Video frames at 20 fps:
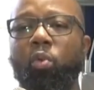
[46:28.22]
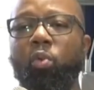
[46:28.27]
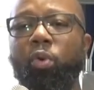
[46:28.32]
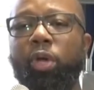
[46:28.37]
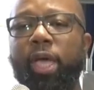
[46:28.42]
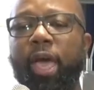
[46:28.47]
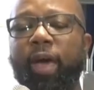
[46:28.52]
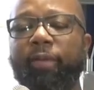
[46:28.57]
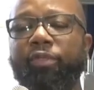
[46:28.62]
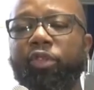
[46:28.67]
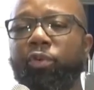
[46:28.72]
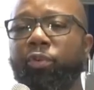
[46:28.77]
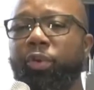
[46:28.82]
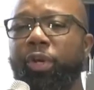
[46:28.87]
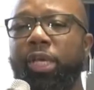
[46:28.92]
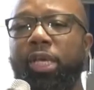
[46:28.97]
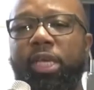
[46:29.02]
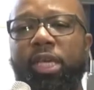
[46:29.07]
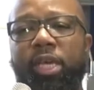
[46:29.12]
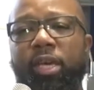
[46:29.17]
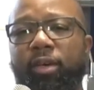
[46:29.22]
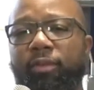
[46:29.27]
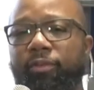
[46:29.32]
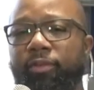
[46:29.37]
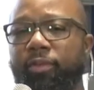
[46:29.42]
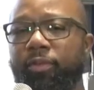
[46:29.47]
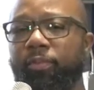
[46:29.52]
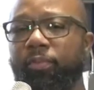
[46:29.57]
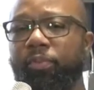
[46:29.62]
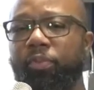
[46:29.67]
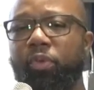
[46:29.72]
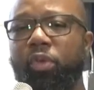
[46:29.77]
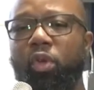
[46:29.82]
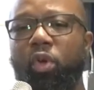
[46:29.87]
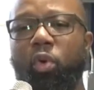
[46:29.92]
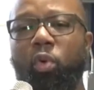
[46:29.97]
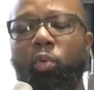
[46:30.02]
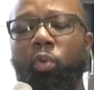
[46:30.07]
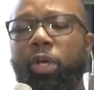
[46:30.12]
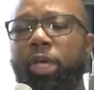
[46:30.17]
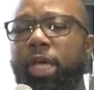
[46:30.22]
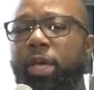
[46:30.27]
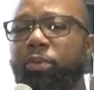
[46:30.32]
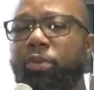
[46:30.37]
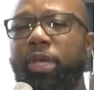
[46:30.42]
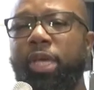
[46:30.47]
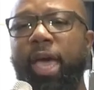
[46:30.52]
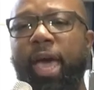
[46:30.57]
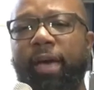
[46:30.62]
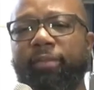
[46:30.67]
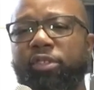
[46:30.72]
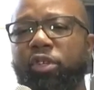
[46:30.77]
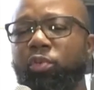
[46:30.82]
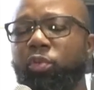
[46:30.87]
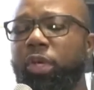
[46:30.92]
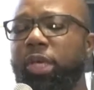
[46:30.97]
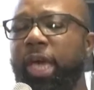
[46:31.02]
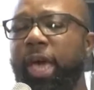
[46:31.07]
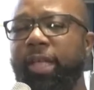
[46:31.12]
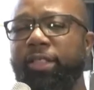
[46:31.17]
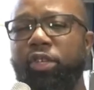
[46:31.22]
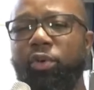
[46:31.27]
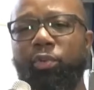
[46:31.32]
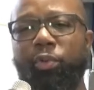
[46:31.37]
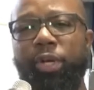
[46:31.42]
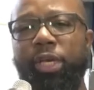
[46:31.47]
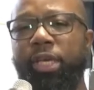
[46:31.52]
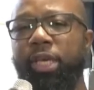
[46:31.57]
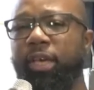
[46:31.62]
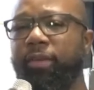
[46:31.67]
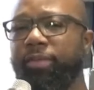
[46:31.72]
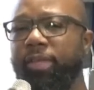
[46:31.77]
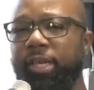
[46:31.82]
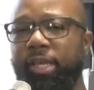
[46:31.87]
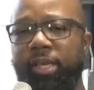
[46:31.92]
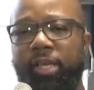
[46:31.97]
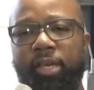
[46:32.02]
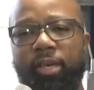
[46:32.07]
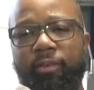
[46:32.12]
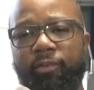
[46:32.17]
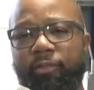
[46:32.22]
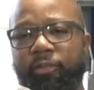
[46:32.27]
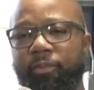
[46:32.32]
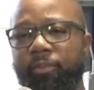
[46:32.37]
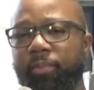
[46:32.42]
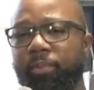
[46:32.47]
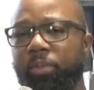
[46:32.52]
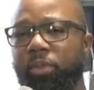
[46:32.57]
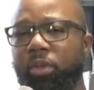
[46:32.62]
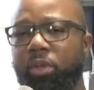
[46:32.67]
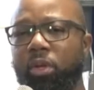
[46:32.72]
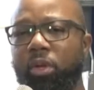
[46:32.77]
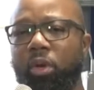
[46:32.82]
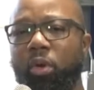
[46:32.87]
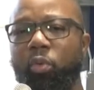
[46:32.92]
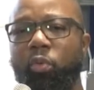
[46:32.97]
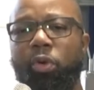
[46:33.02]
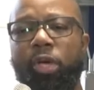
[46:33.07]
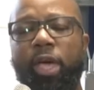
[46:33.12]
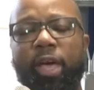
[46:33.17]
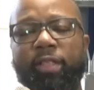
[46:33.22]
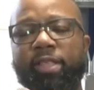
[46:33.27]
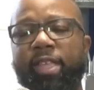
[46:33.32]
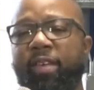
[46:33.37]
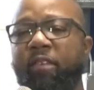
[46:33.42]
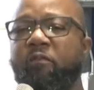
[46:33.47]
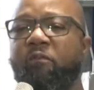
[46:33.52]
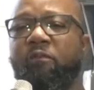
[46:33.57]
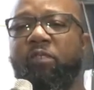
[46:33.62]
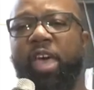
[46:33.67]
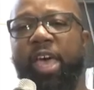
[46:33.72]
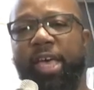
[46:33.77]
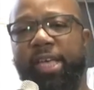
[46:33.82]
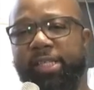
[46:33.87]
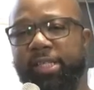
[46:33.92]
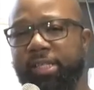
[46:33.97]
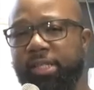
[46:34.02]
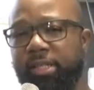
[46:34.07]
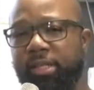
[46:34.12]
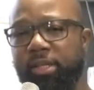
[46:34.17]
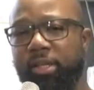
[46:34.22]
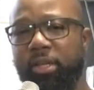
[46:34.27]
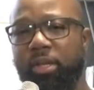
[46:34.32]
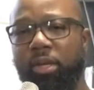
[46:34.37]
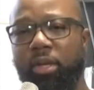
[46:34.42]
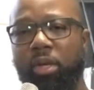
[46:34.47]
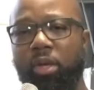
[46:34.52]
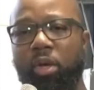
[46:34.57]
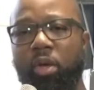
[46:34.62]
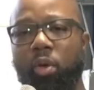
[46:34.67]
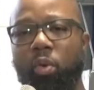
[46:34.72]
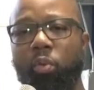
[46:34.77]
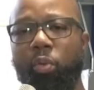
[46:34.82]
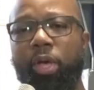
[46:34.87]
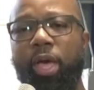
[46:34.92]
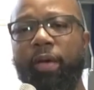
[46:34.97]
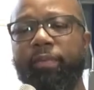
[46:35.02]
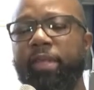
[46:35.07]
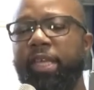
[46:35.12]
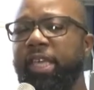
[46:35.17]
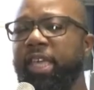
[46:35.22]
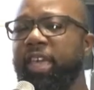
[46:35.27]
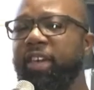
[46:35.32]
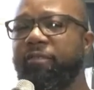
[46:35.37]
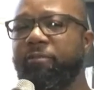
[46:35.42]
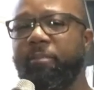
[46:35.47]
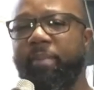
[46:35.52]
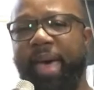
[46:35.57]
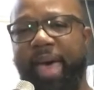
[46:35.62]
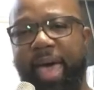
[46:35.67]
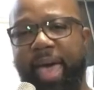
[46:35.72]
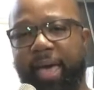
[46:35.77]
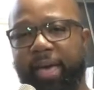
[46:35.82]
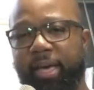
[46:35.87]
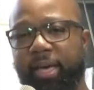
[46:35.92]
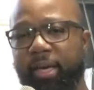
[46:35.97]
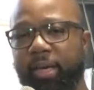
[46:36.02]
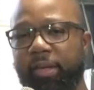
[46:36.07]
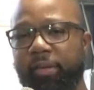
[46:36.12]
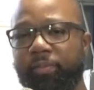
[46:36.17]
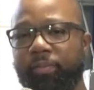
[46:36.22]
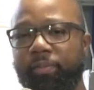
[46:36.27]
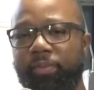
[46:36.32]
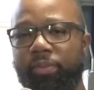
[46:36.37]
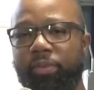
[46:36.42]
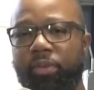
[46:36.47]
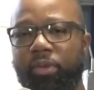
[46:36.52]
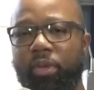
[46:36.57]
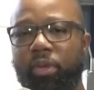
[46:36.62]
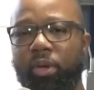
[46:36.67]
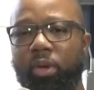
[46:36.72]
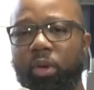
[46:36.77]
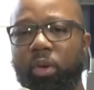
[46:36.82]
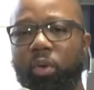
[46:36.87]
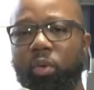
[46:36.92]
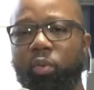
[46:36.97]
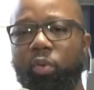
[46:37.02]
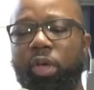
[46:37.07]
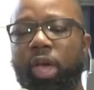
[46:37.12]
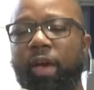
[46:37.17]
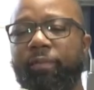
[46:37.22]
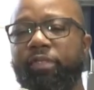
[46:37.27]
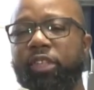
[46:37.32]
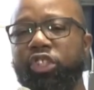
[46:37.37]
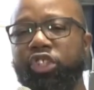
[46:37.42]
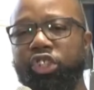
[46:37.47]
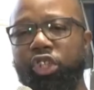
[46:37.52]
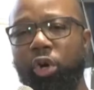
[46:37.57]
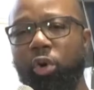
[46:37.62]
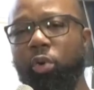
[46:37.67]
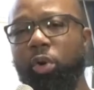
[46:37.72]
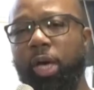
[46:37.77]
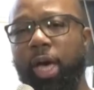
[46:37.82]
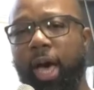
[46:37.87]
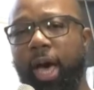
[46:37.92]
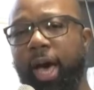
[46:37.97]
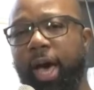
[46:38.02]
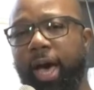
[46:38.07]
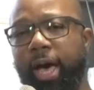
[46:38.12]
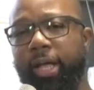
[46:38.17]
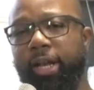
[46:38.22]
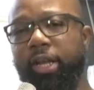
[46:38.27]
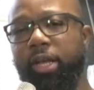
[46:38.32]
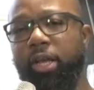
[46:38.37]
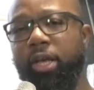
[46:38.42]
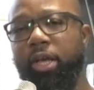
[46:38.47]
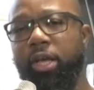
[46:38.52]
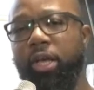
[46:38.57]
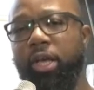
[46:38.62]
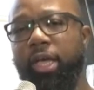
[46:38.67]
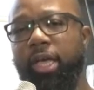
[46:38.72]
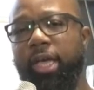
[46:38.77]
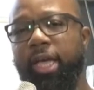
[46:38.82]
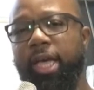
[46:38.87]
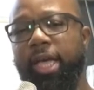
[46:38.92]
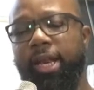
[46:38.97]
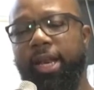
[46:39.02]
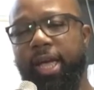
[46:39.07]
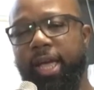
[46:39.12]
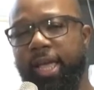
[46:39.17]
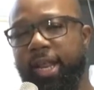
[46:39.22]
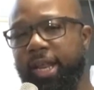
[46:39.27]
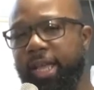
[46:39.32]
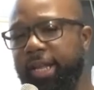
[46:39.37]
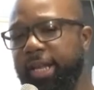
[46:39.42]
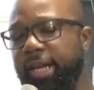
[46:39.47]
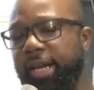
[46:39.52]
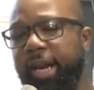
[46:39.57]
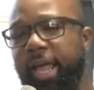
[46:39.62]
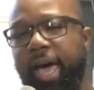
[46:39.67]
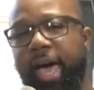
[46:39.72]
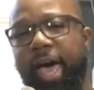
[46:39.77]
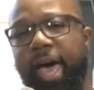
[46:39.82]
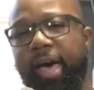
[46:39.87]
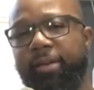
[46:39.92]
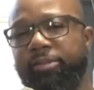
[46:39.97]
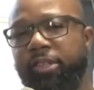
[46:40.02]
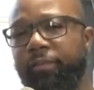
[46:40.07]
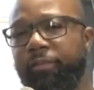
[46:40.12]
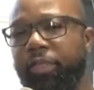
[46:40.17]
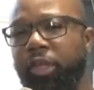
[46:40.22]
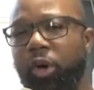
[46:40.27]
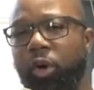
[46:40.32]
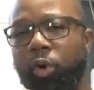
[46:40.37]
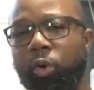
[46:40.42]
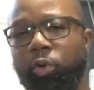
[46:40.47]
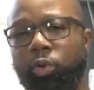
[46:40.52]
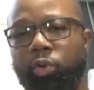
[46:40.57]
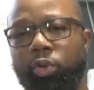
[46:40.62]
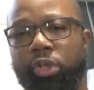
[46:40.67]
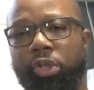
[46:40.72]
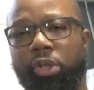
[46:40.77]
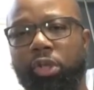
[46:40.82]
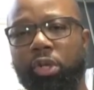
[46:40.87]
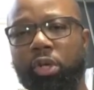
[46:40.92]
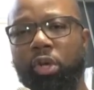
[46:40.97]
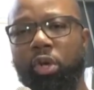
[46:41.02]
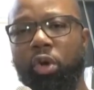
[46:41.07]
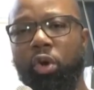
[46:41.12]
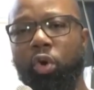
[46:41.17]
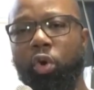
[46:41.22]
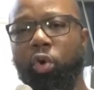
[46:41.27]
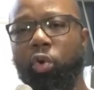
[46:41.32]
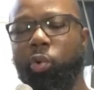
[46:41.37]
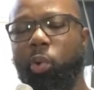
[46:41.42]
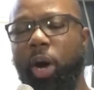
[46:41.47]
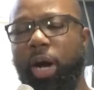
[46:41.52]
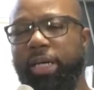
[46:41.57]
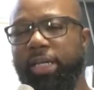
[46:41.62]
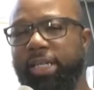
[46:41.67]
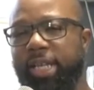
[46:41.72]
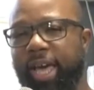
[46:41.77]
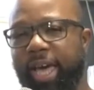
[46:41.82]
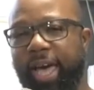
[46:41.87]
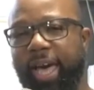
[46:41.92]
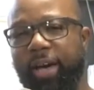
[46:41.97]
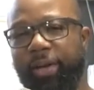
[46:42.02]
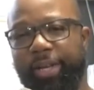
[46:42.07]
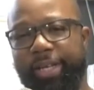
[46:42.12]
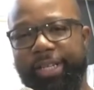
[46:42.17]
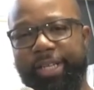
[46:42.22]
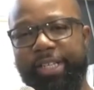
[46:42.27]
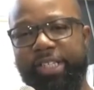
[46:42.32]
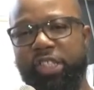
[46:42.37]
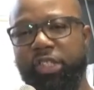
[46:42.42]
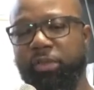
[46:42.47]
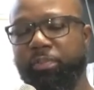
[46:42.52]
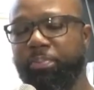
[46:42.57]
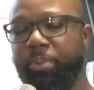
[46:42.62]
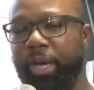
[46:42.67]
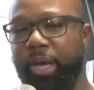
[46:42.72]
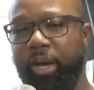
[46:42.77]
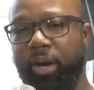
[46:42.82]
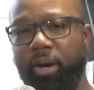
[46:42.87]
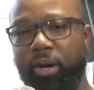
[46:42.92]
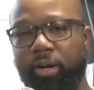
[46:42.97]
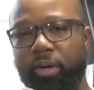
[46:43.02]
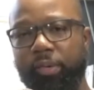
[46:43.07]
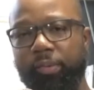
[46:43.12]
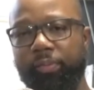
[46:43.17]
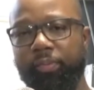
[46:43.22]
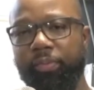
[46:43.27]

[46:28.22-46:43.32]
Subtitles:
we have to re-gift. We have to re-gift the gift. We have to invest. We have to give back. We have to show God in the lives of those who are down in despair.